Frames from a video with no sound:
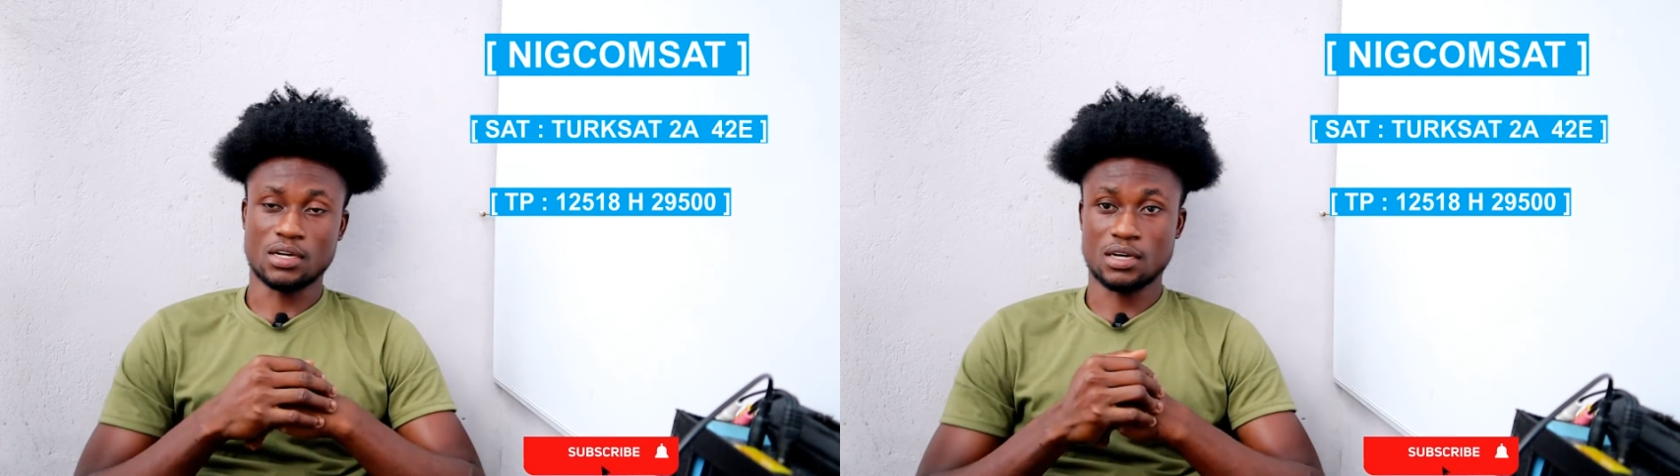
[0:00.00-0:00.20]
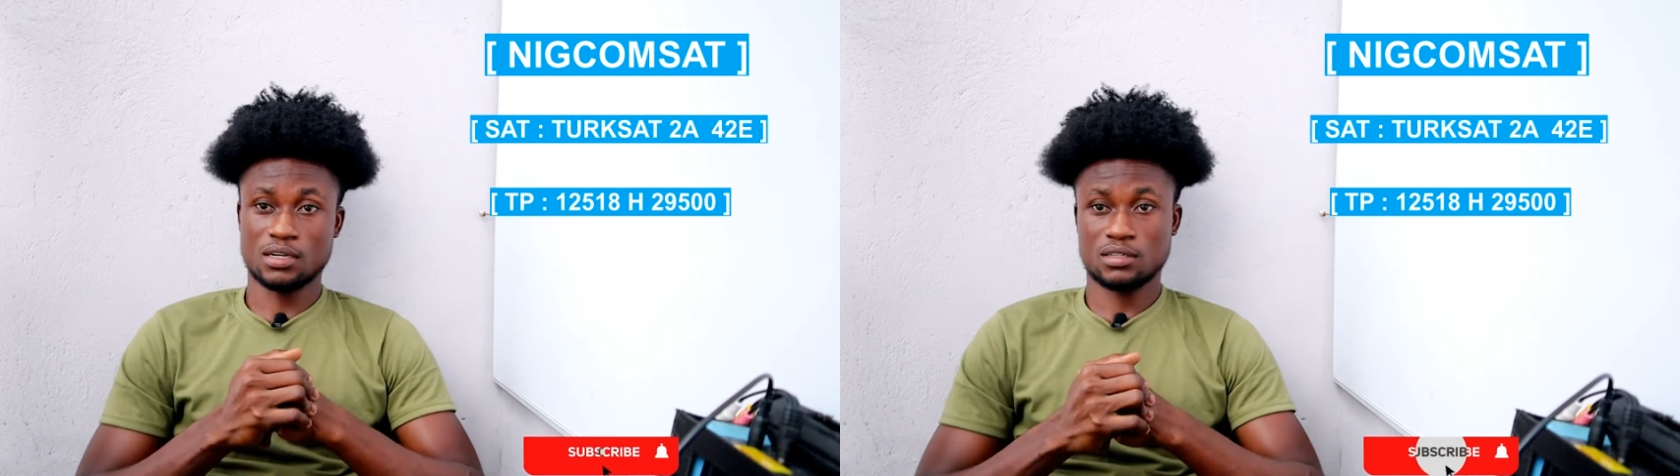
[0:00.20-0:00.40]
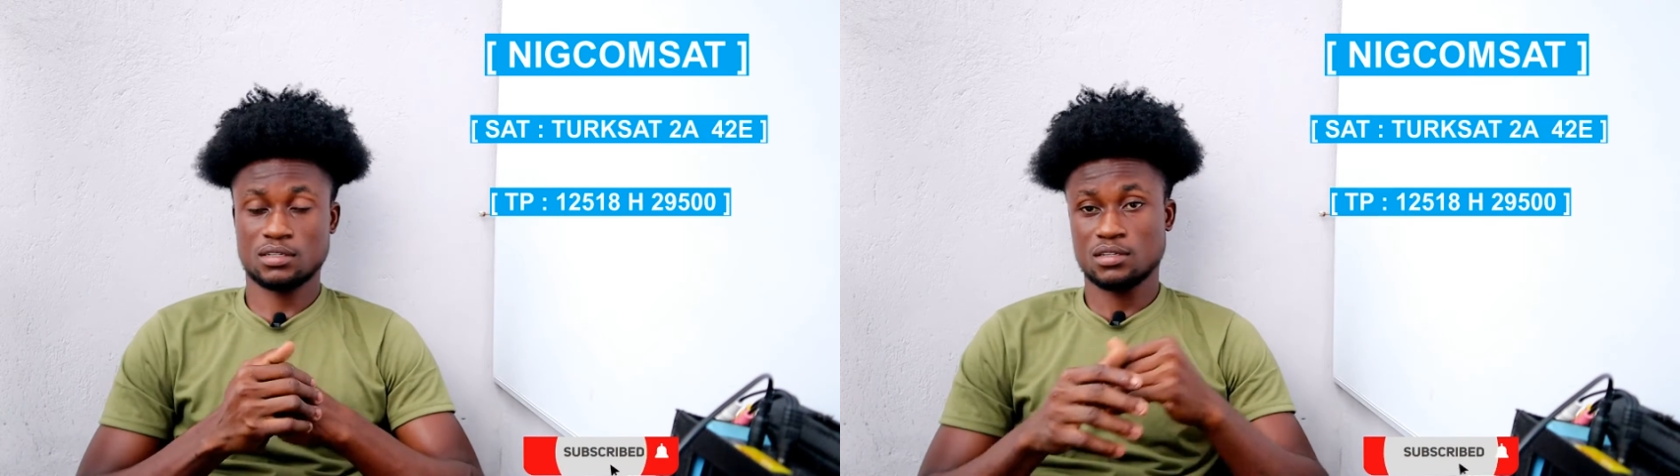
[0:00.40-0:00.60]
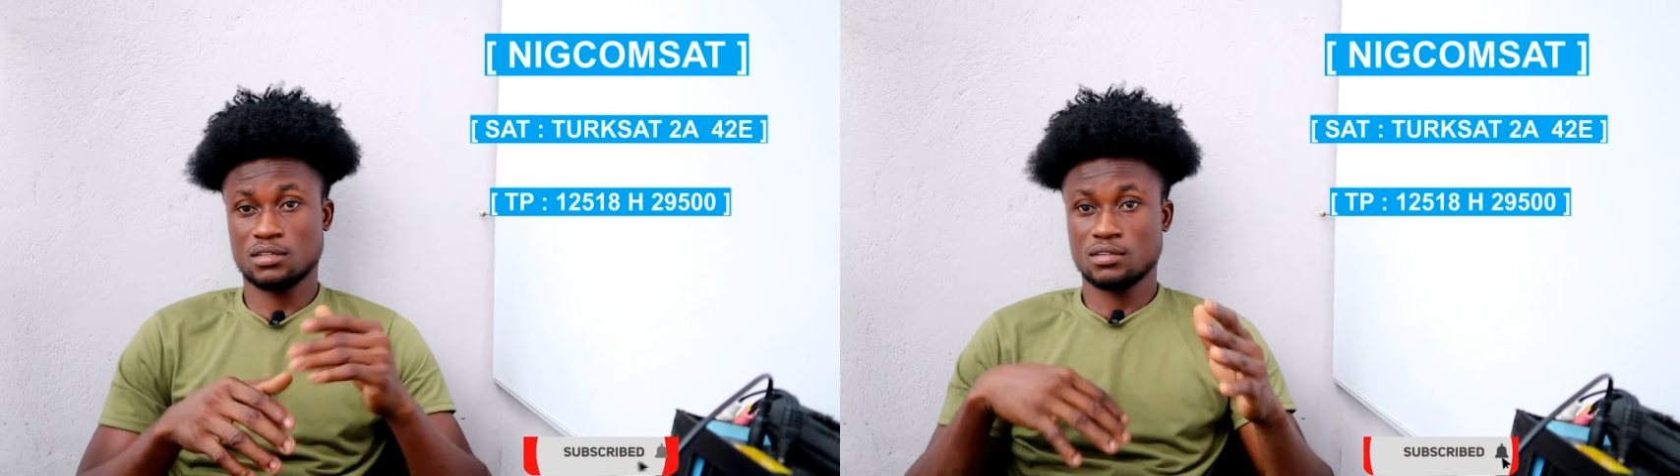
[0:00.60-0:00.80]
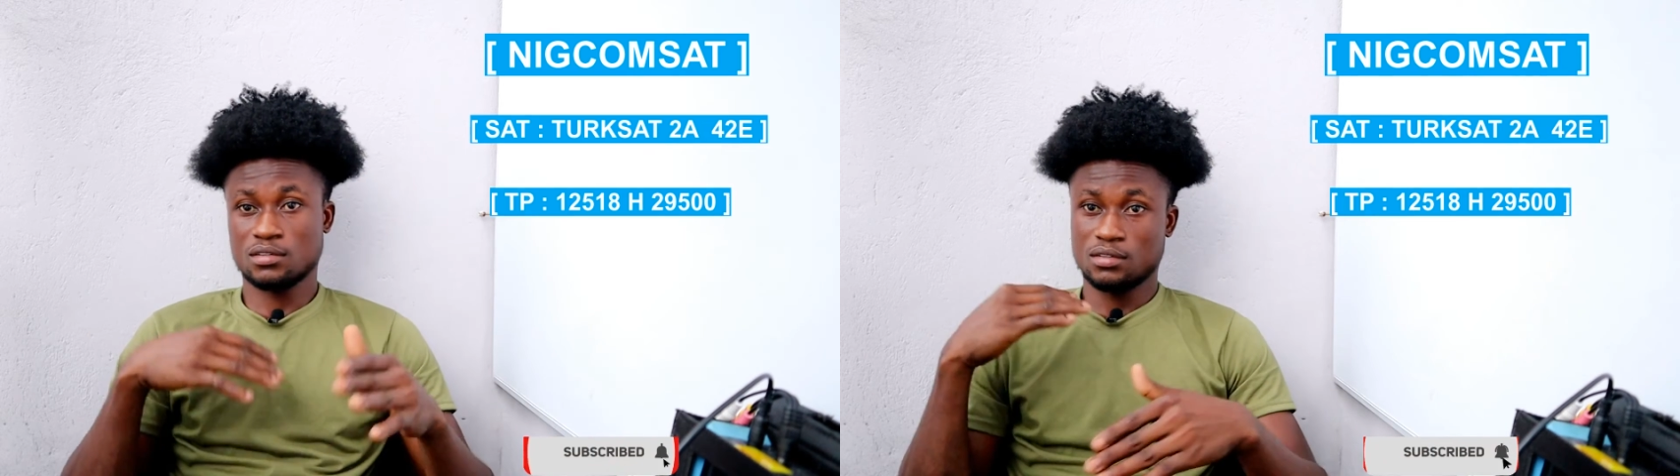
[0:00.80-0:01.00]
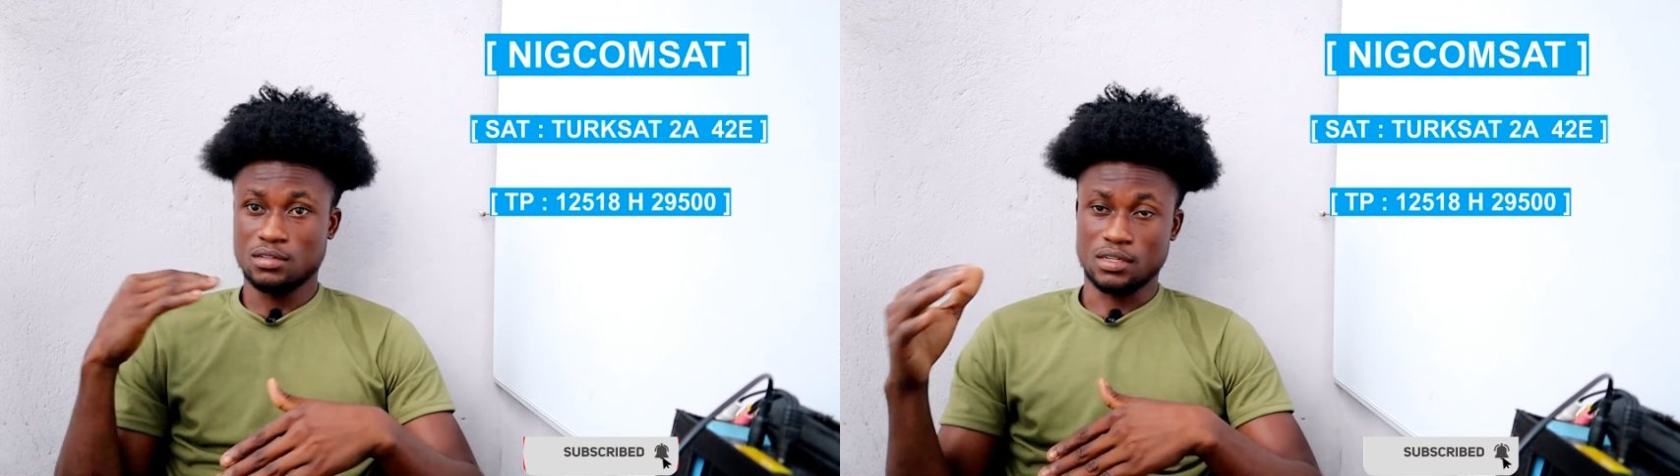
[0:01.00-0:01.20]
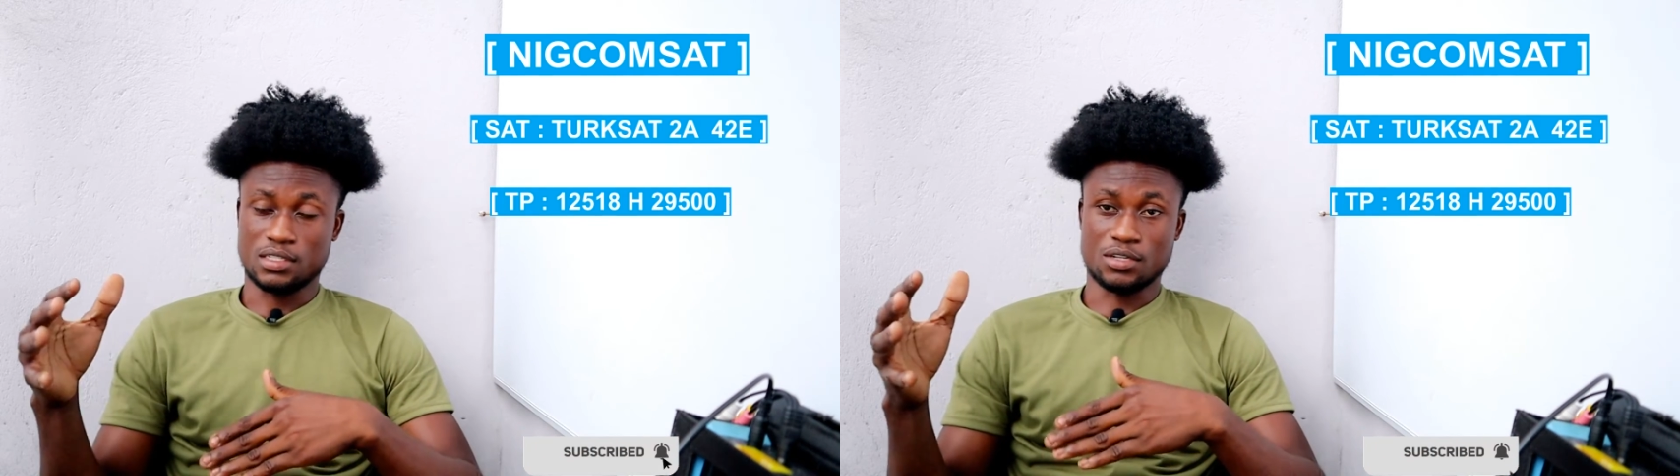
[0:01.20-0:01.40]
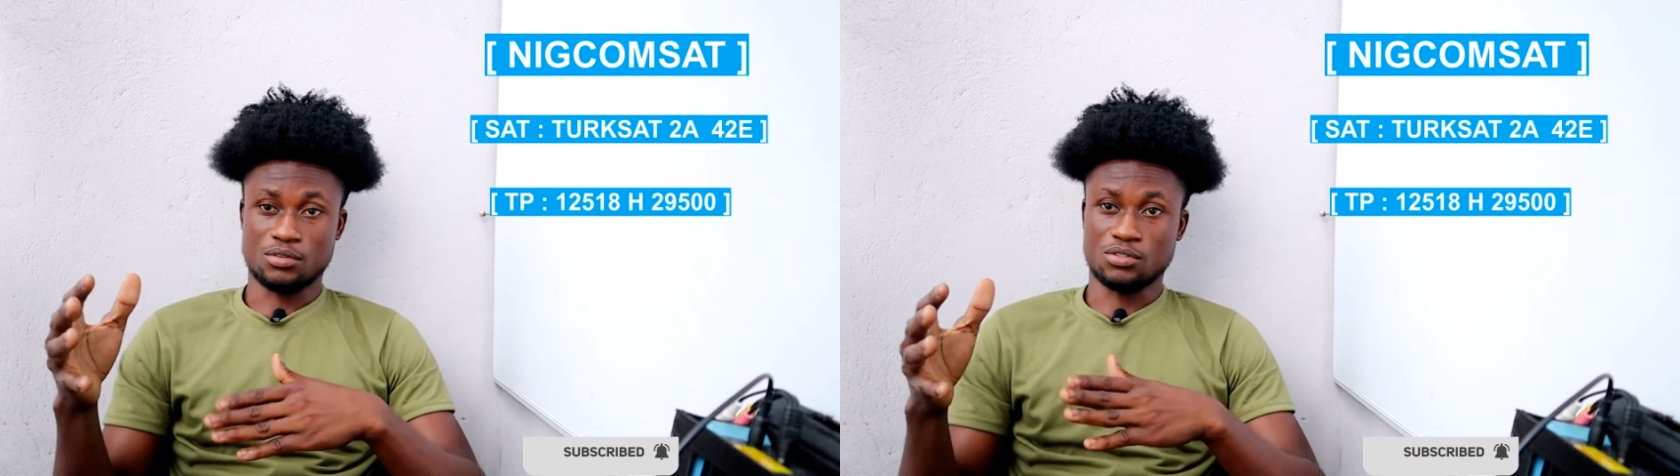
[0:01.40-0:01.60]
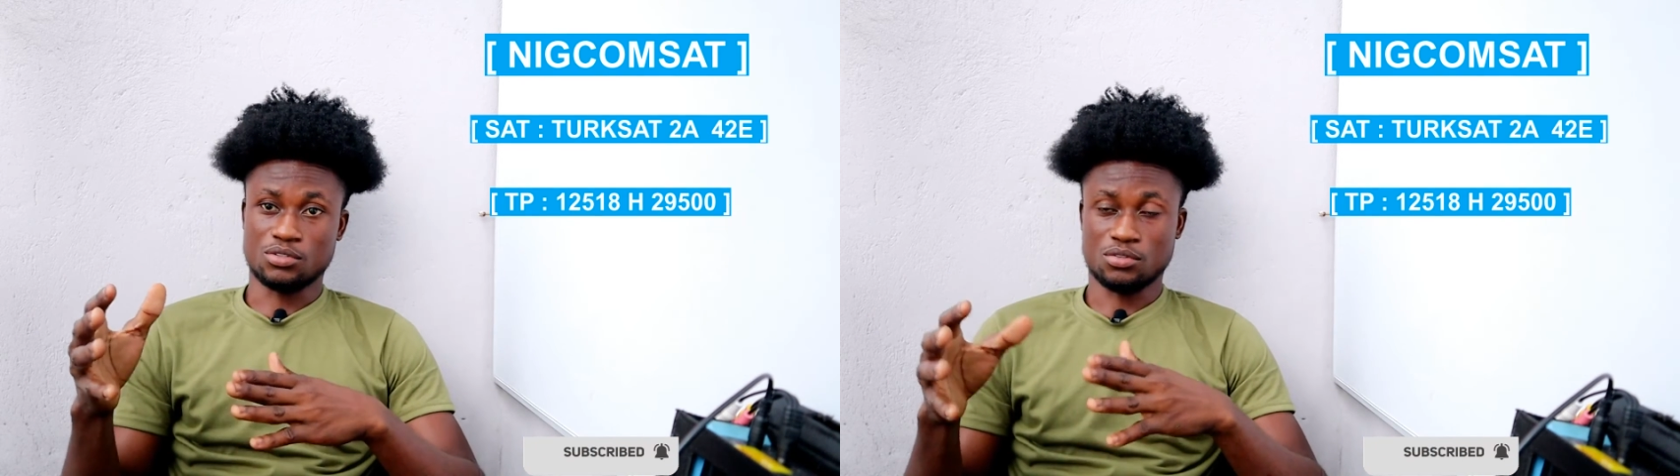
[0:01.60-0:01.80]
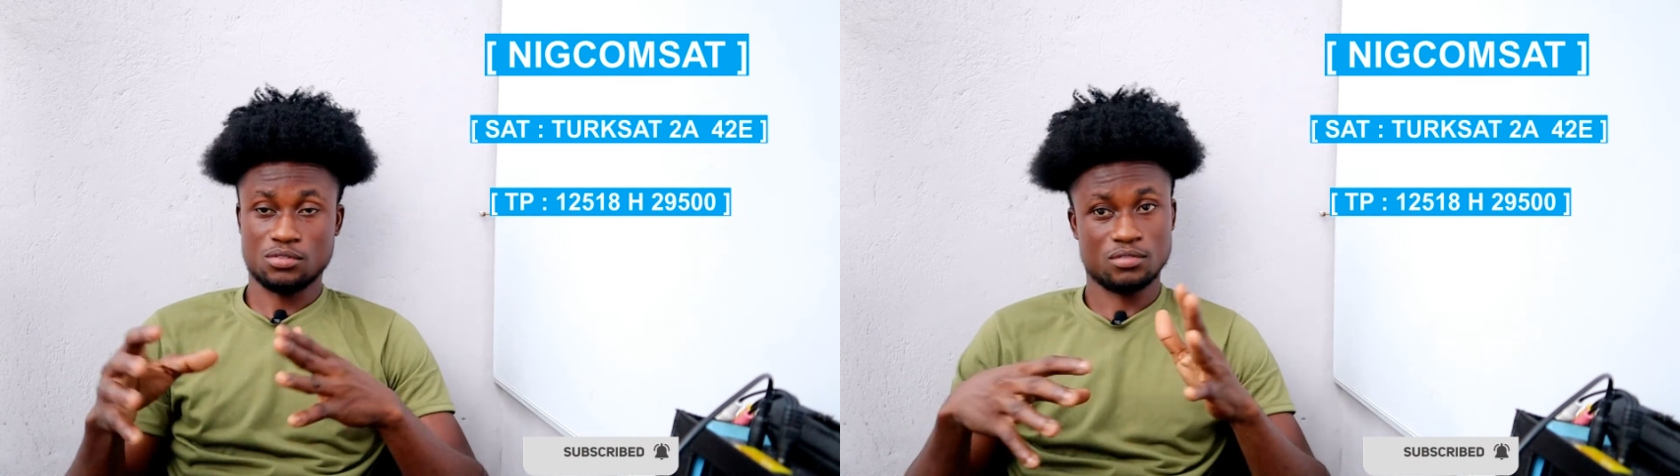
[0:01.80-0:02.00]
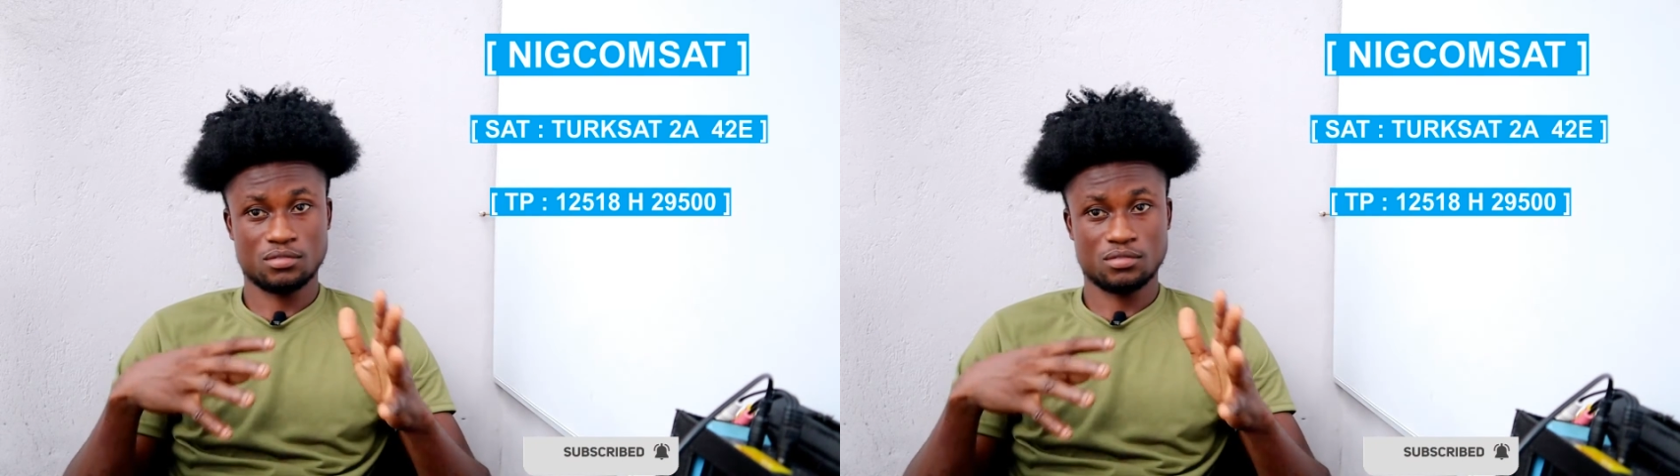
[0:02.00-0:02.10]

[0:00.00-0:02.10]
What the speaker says: that later on. So